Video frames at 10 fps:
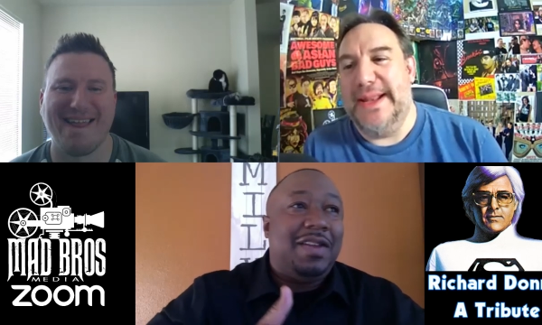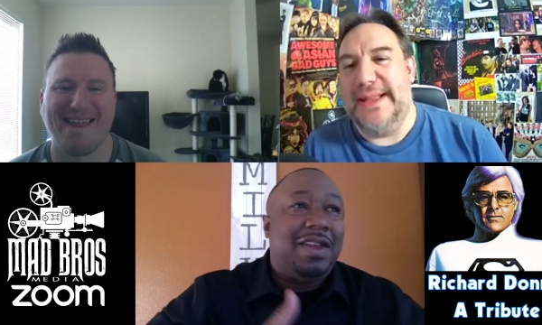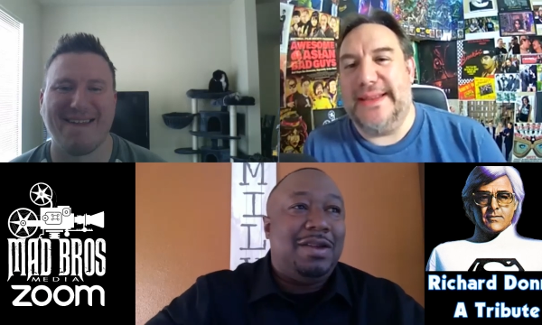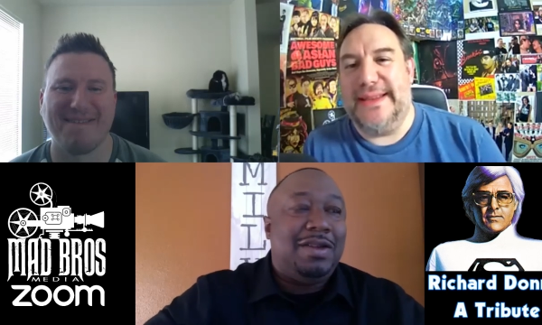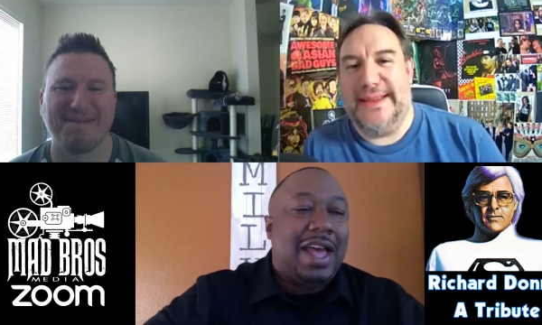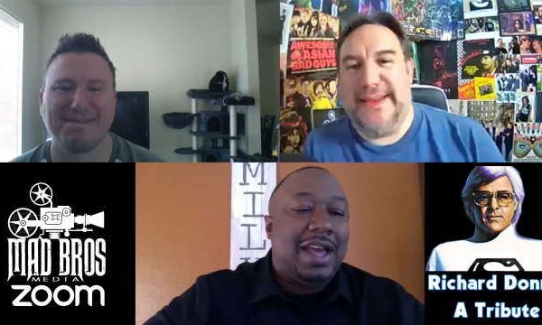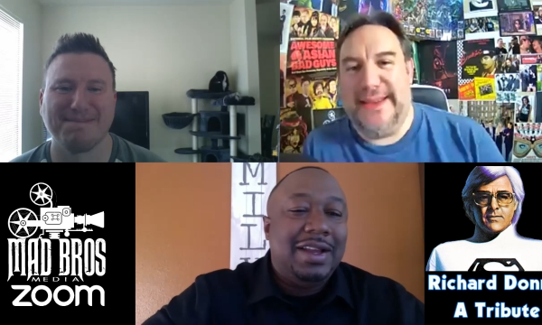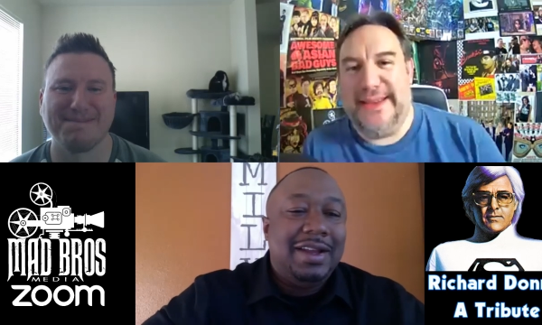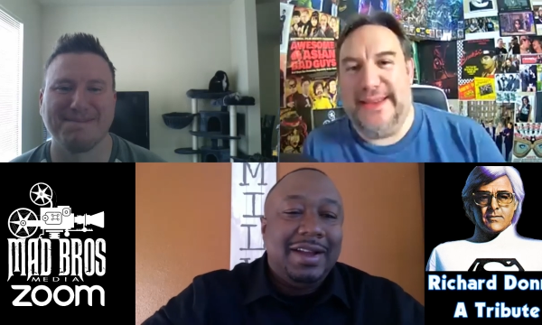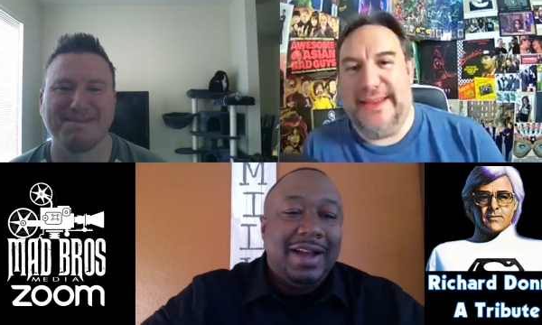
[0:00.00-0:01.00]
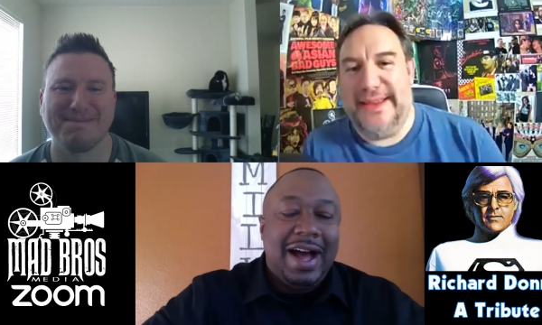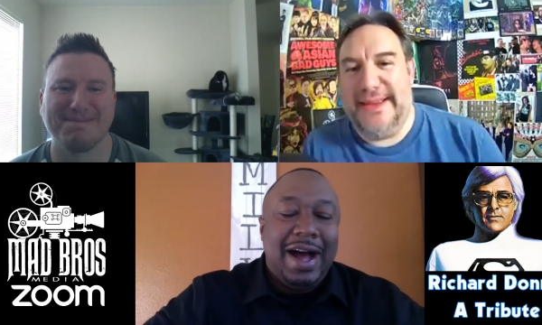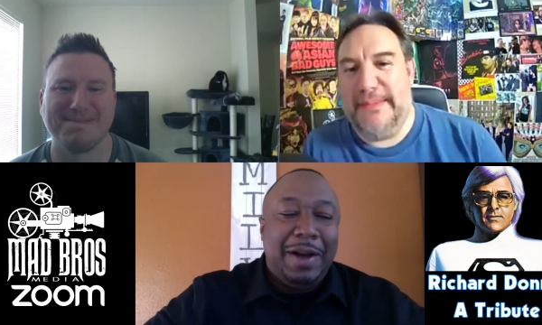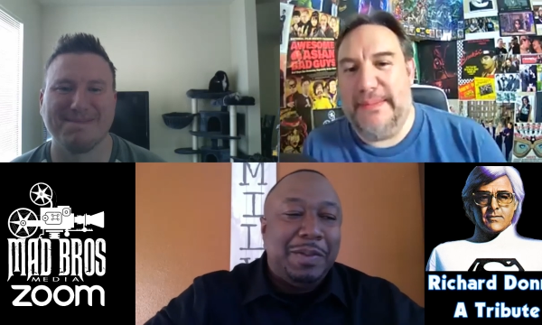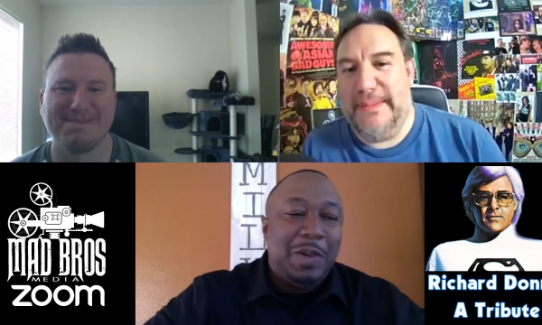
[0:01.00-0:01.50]
Speaker 1: to do that.
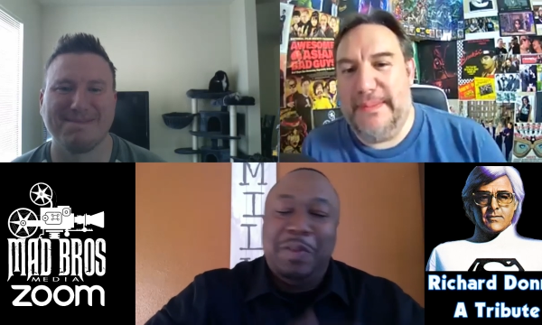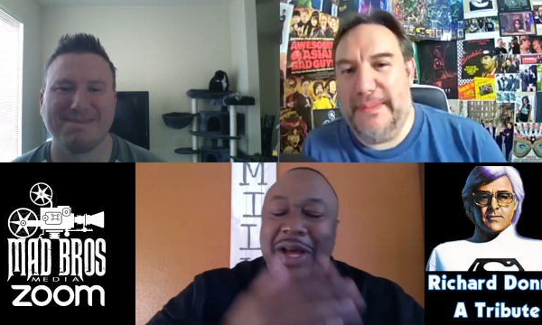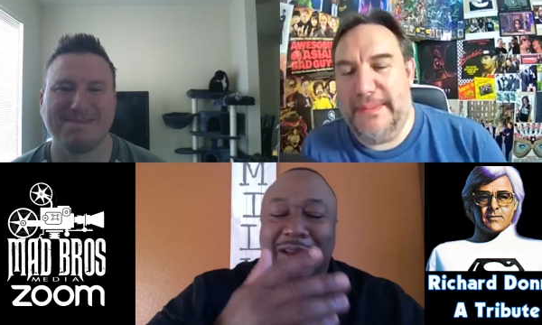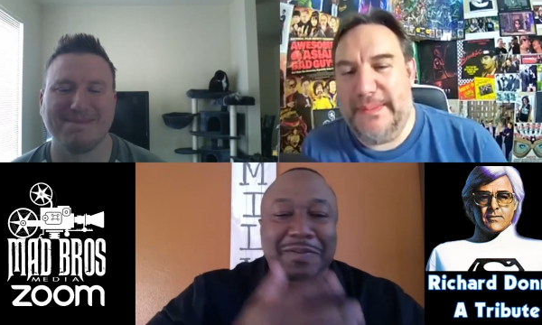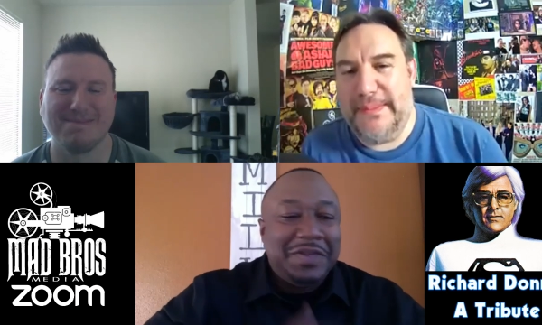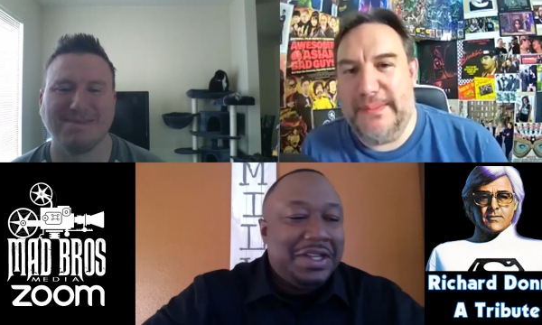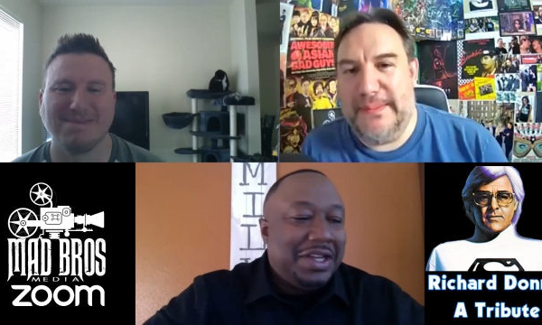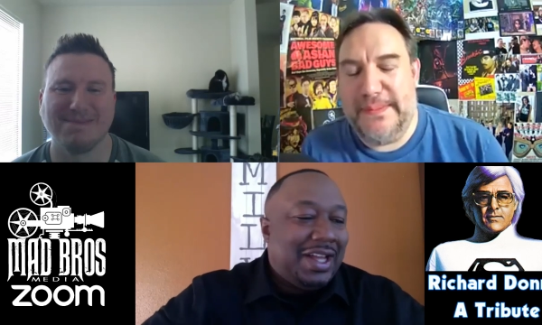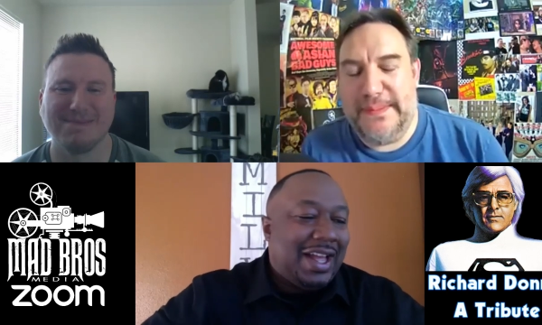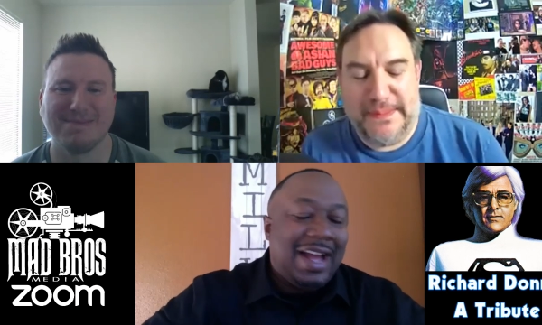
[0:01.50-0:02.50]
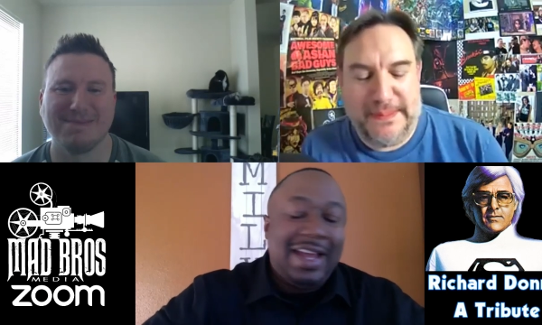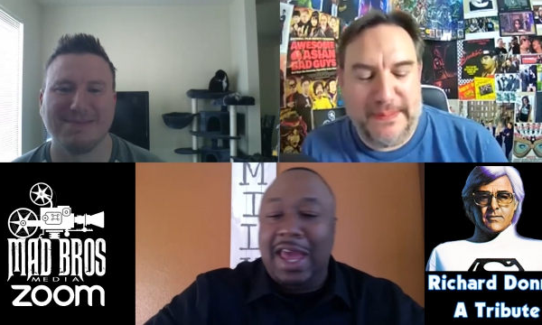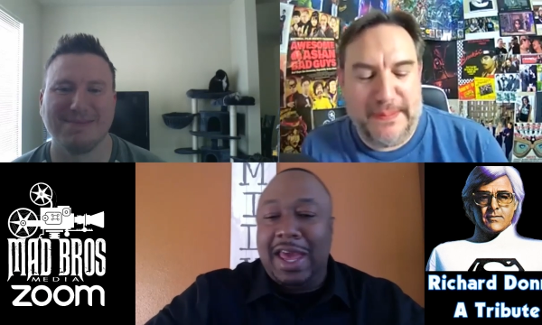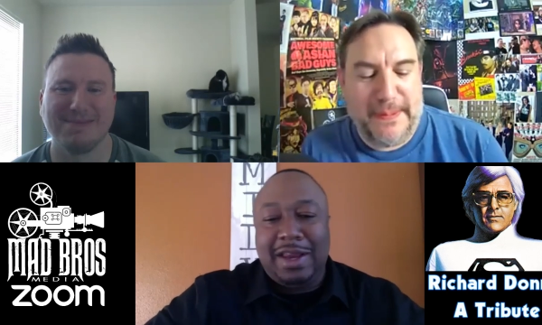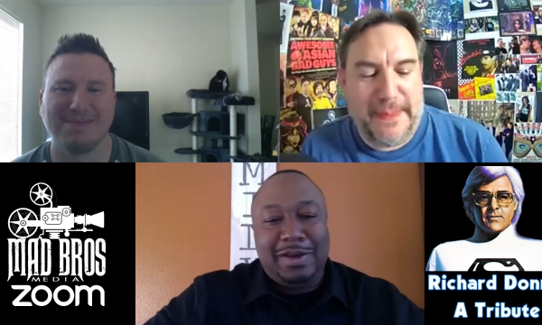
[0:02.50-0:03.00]
Um, but
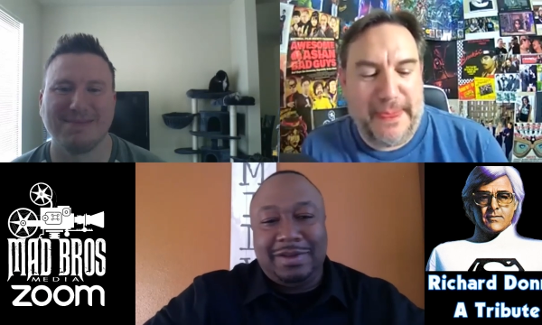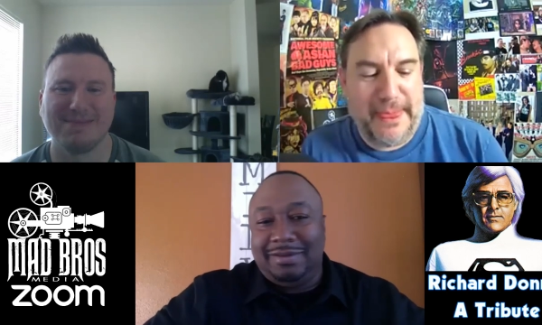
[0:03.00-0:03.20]
again,